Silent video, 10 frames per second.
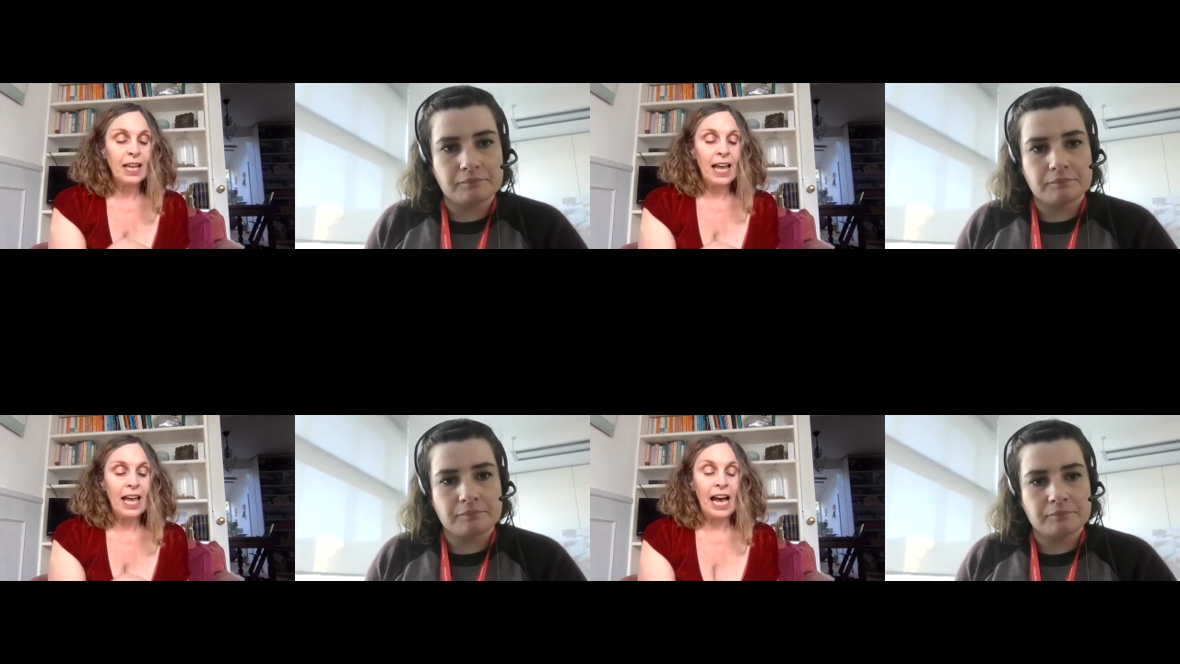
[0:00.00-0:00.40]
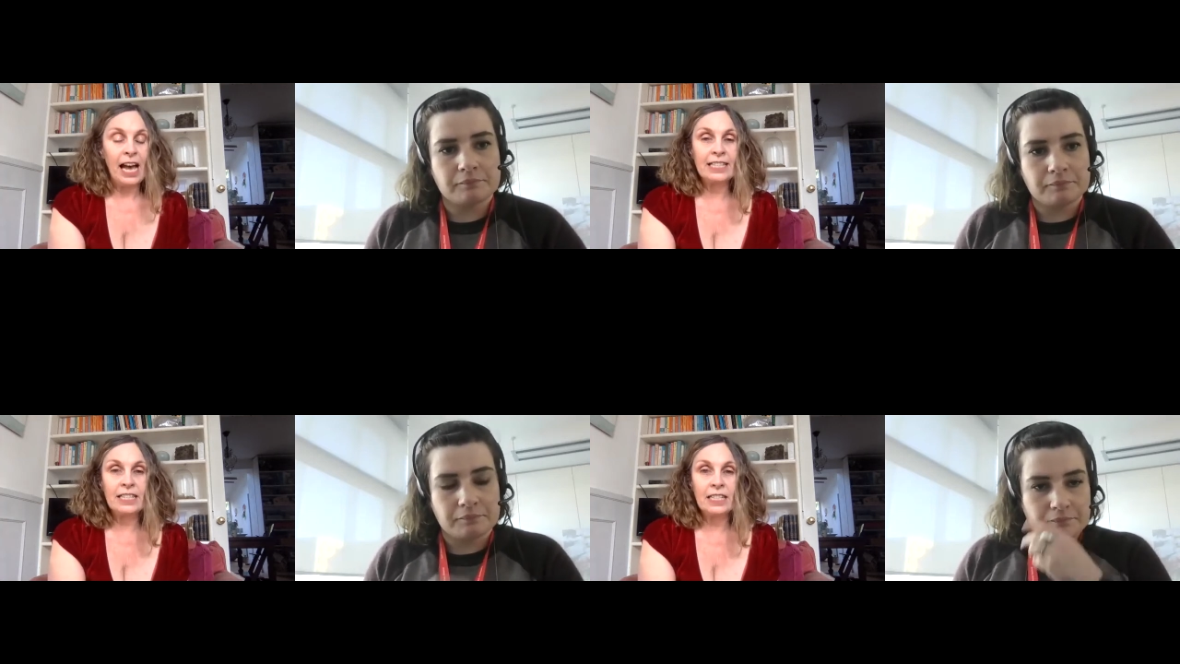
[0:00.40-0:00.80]
Speaker 1: uh, I
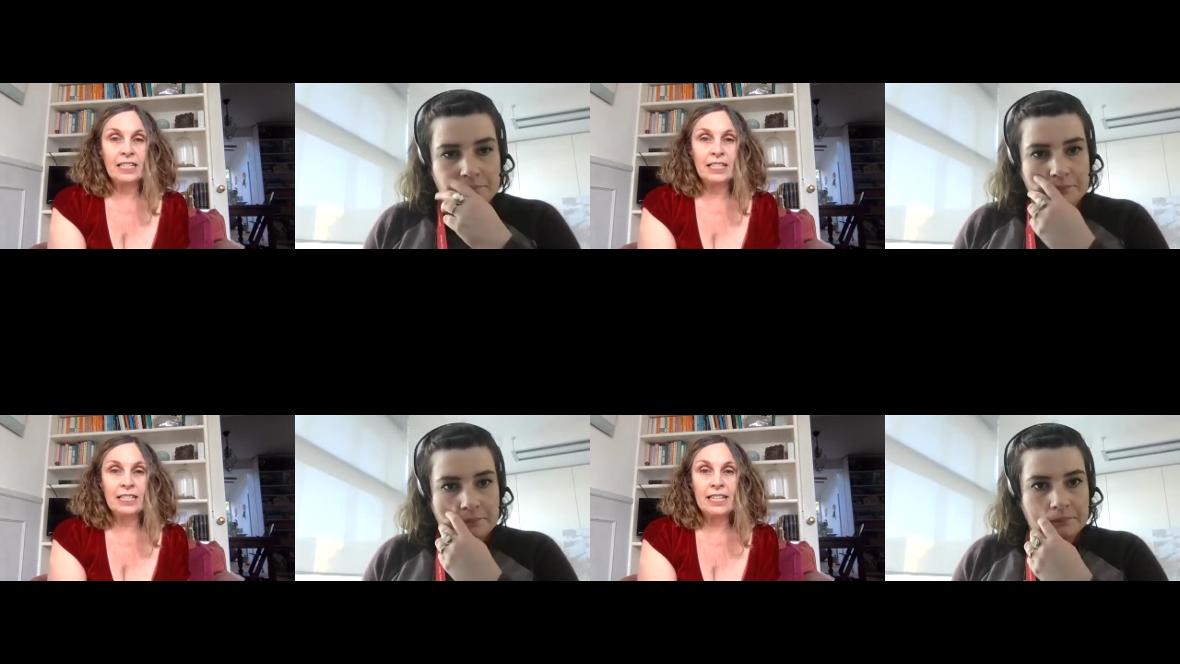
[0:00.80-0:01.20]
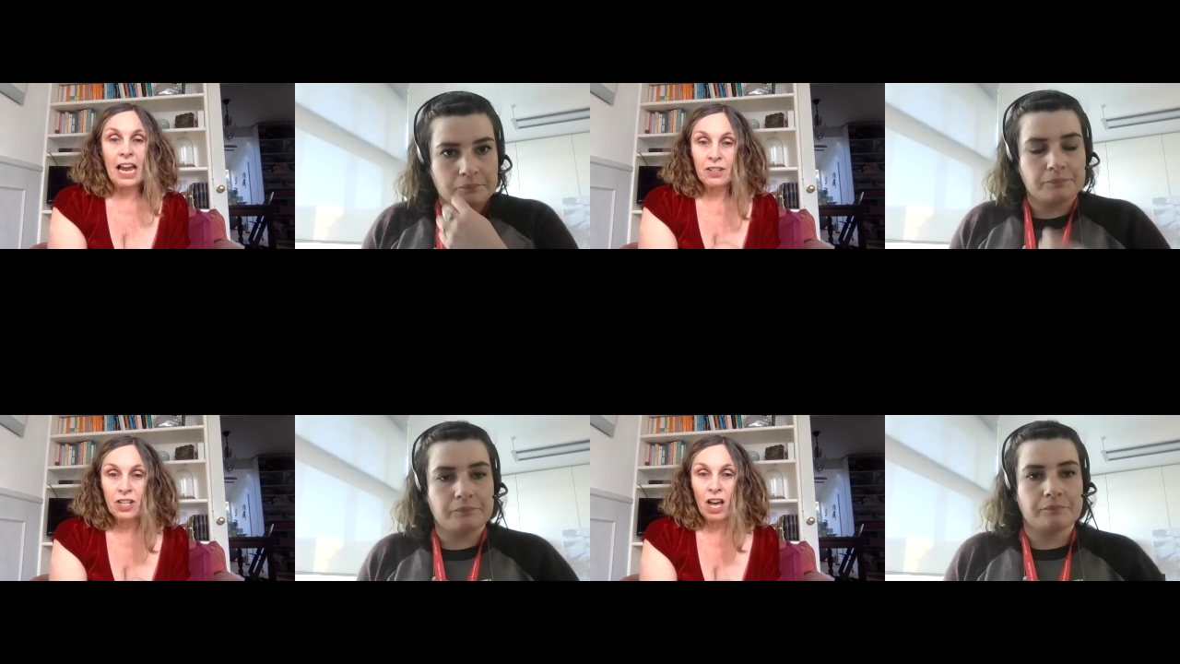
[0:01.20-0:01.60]
studied
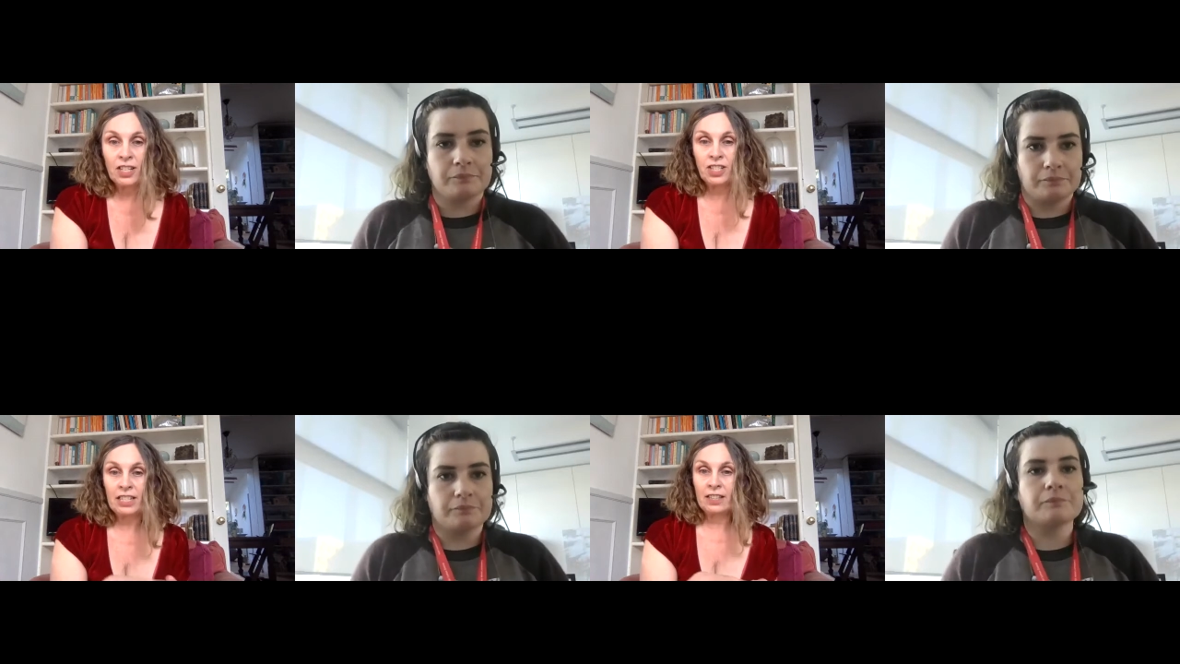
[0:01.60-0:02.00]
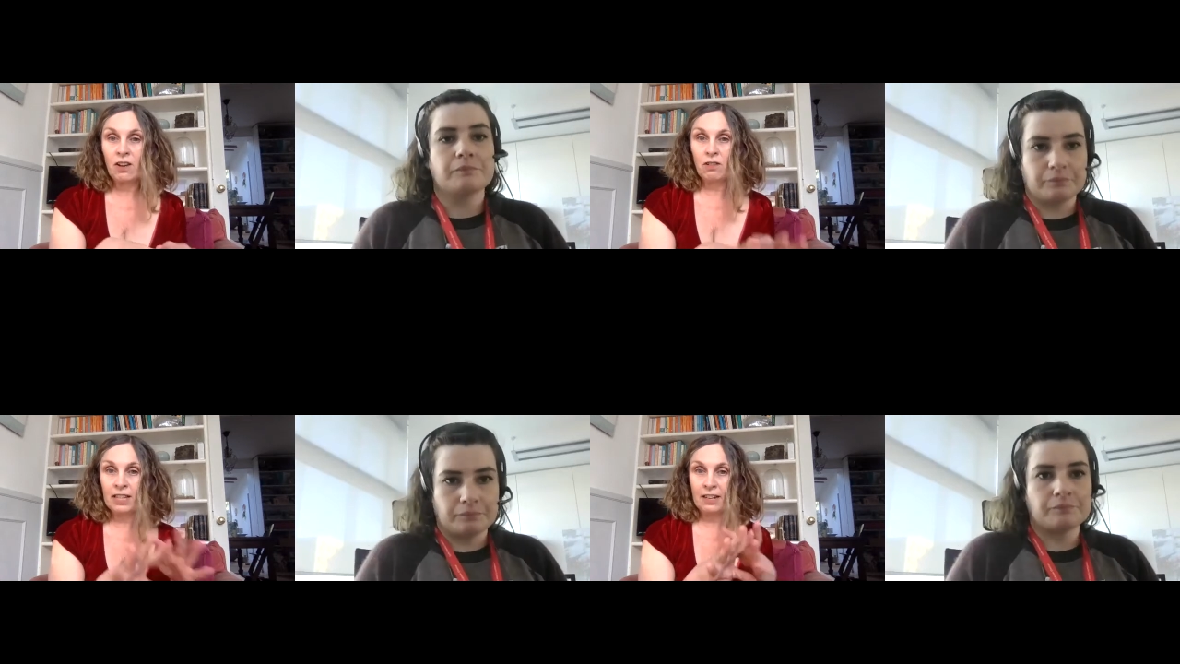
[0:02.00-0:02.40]
narratology, the whole
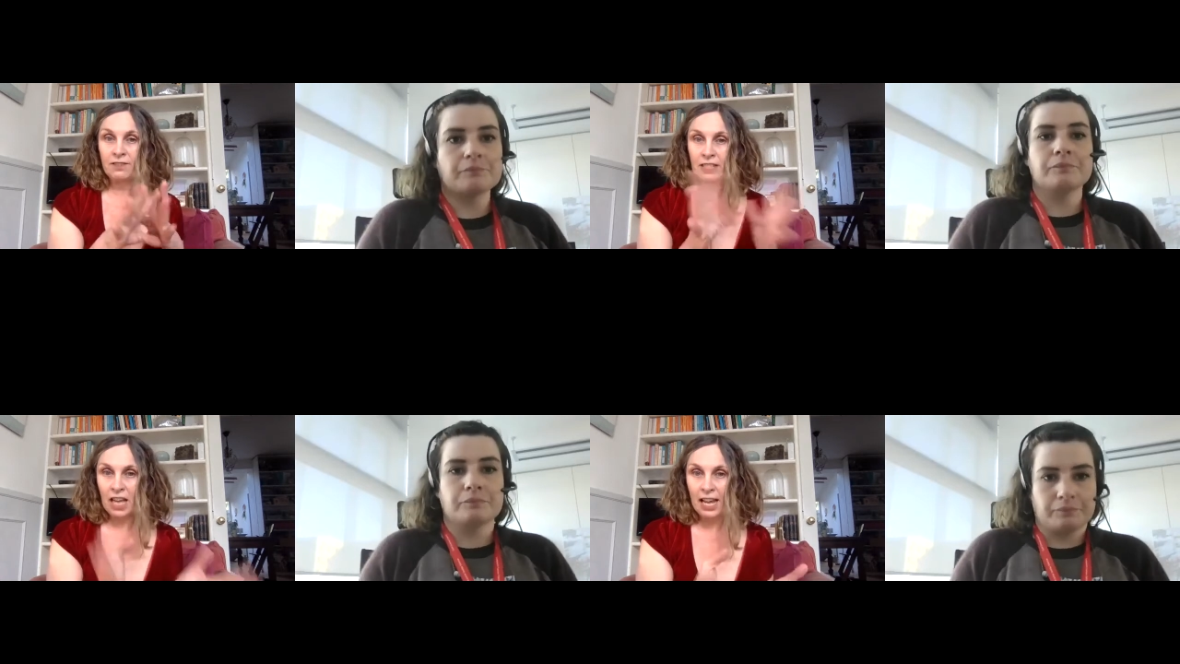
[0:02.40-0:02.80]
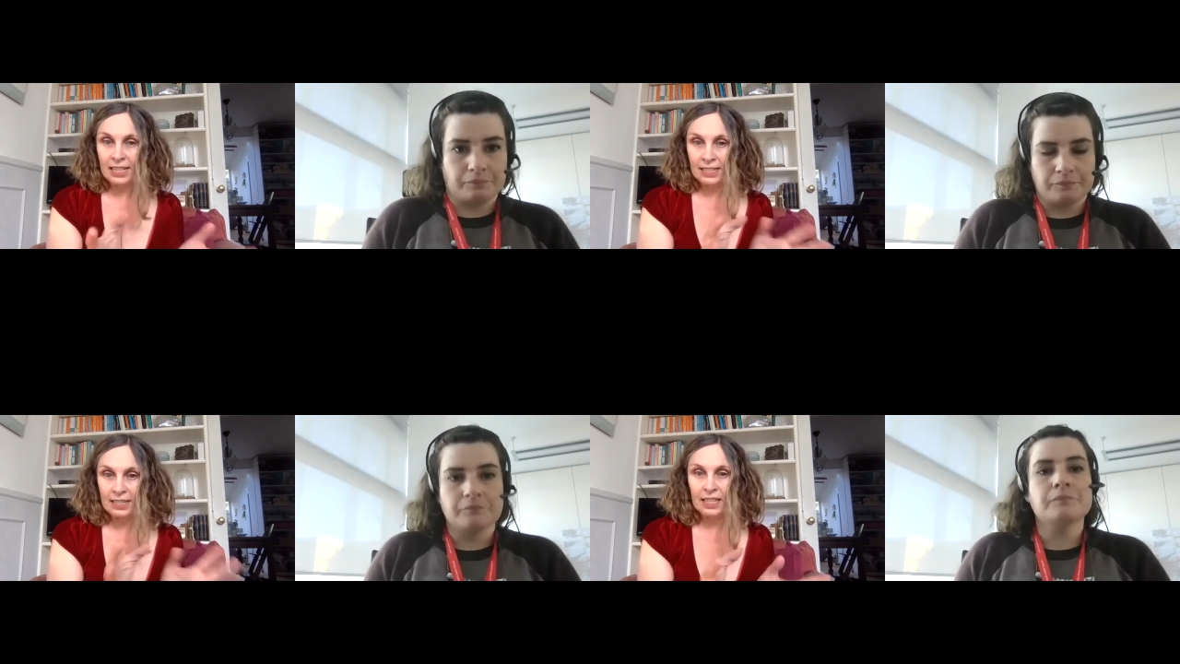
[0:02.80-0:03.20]
kind of science
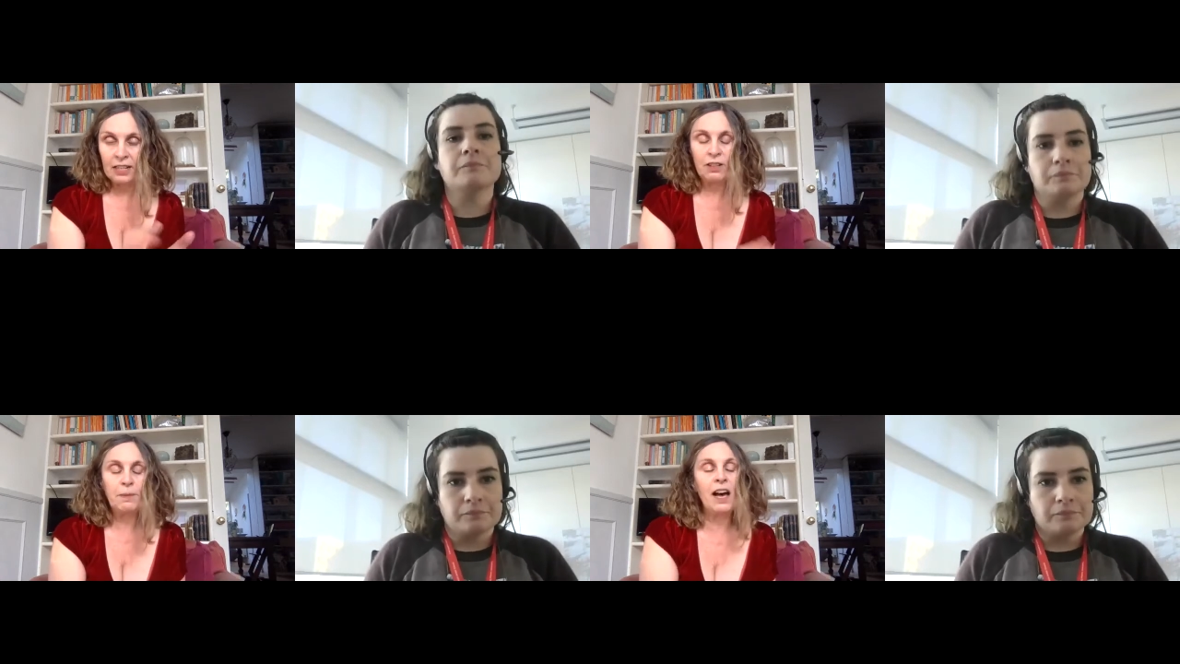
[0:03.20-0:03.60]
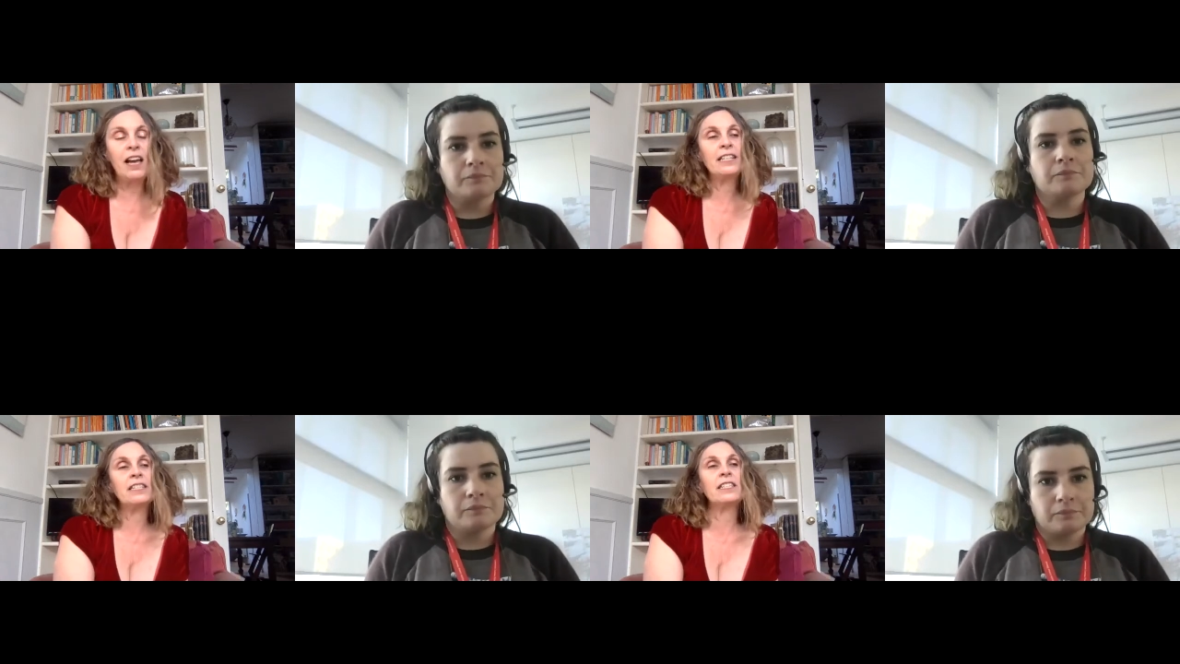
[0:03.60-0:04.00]
and theory behind
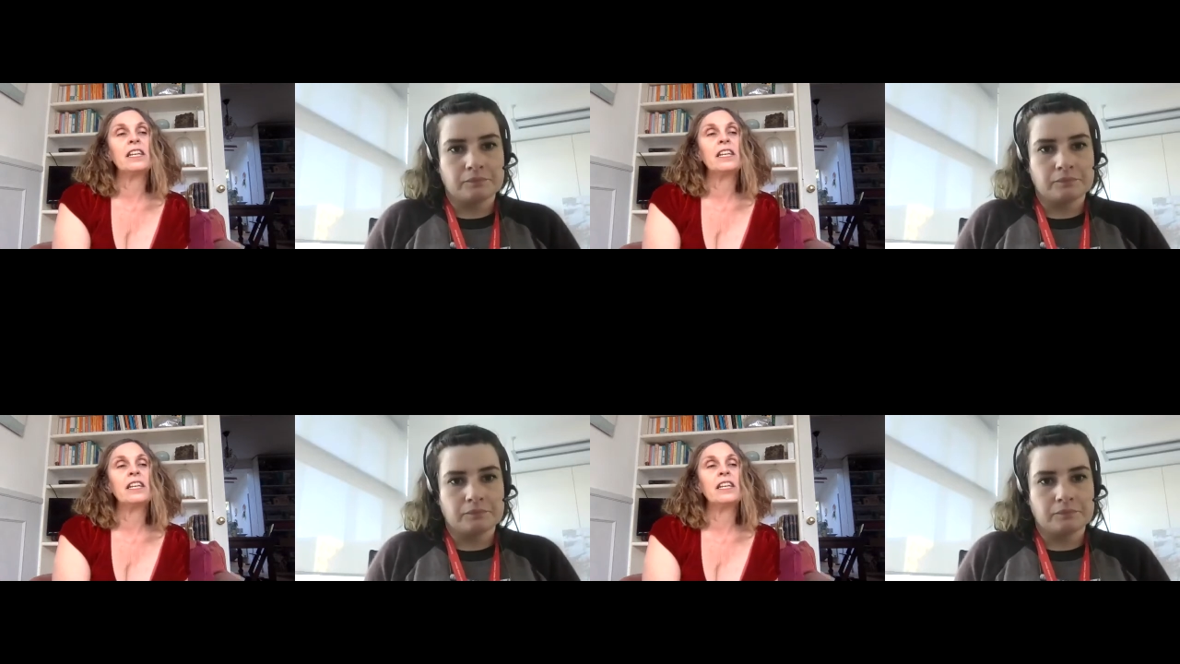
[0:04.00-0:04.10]
it,